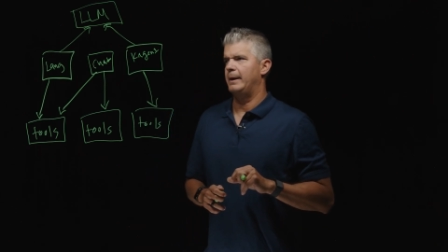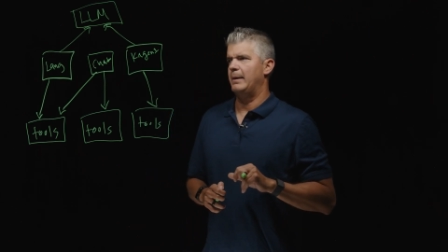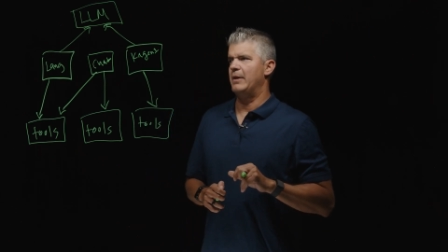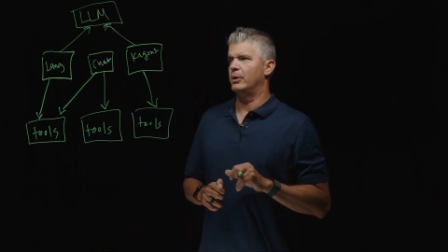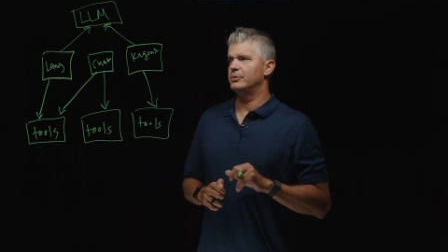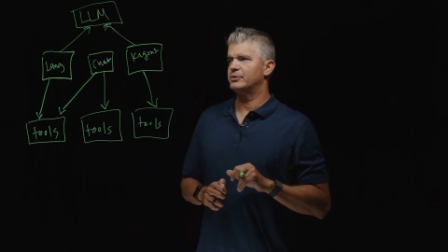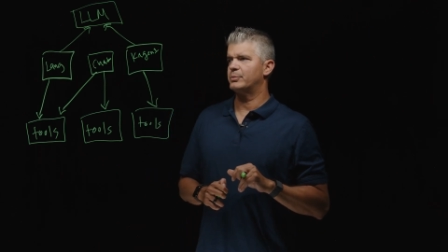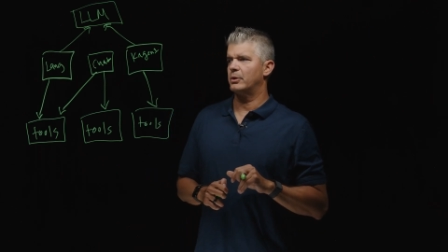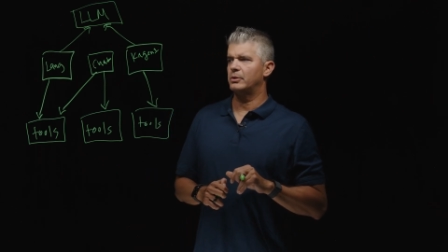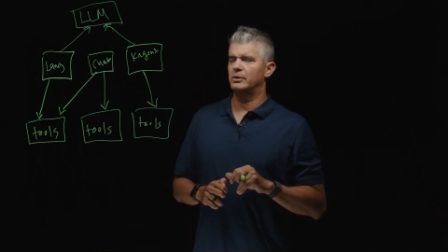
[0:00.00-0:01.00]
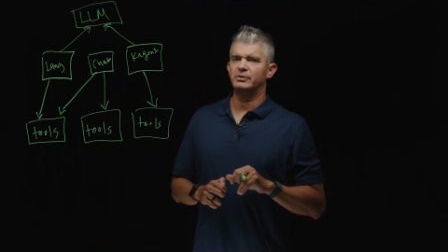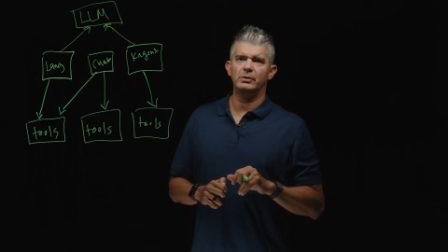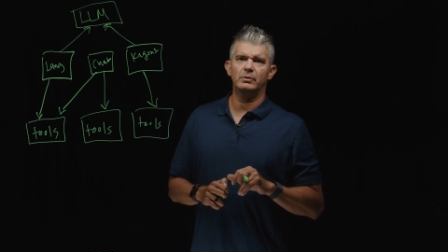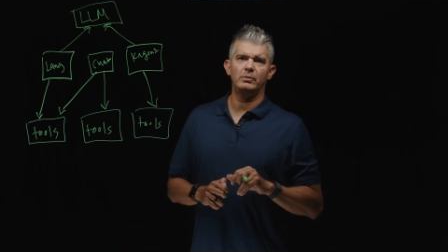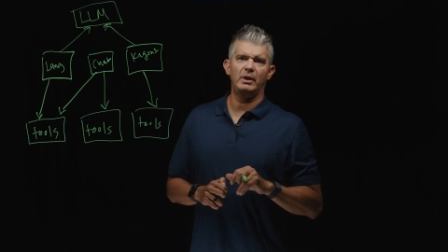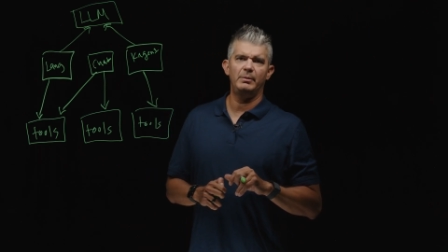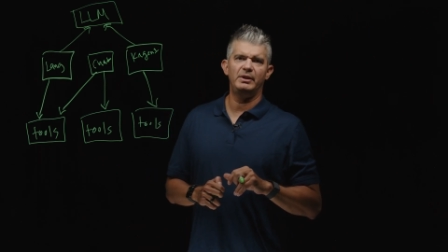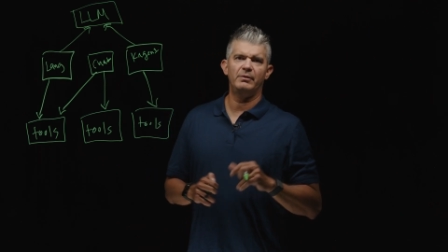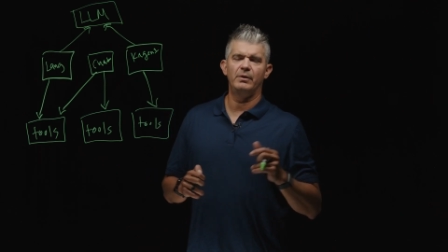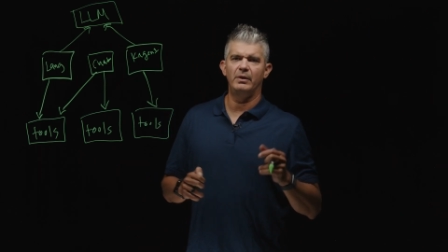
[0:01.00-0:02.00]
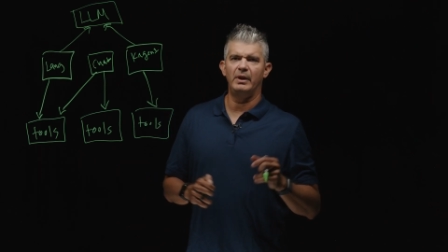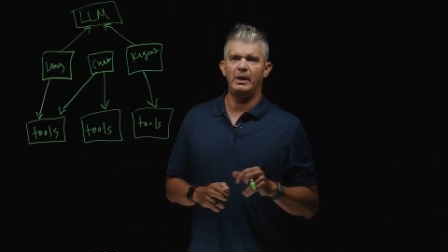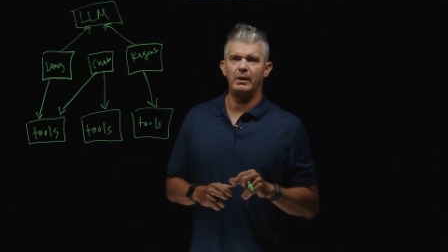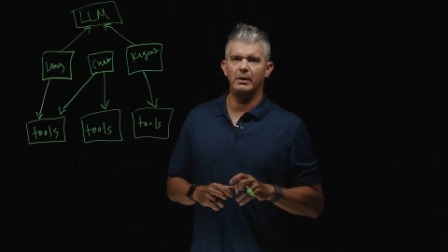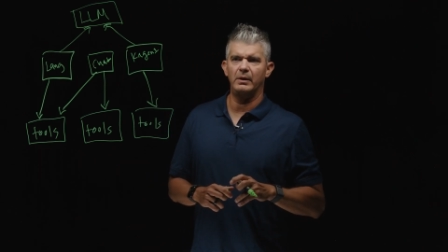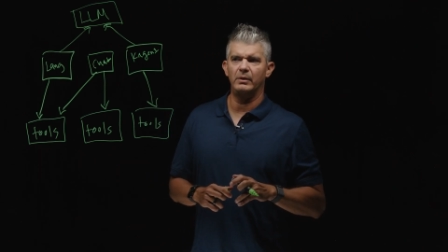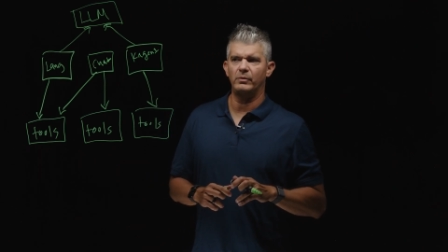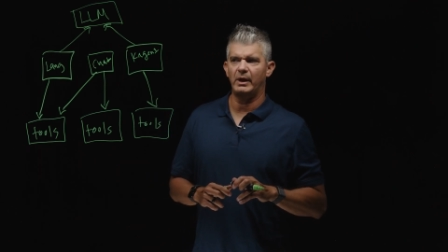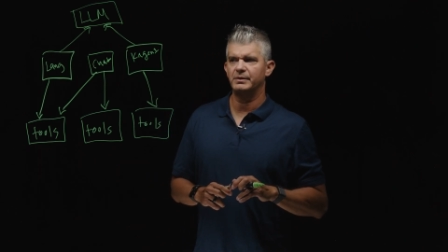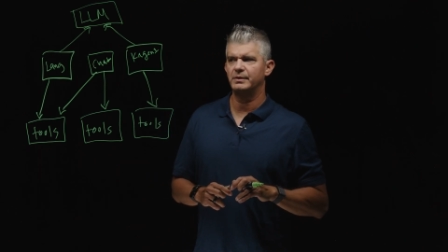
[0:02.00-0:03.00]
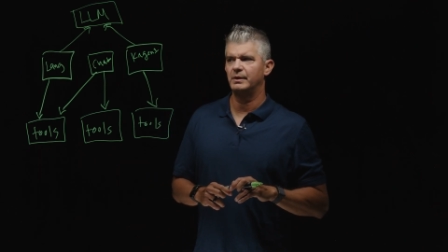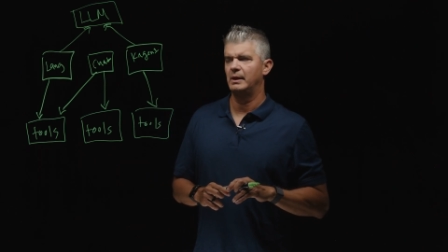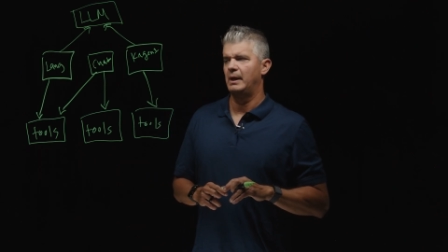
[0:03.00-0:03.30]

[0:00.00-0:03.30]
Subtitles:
And those protocols are quite a bit different than REST.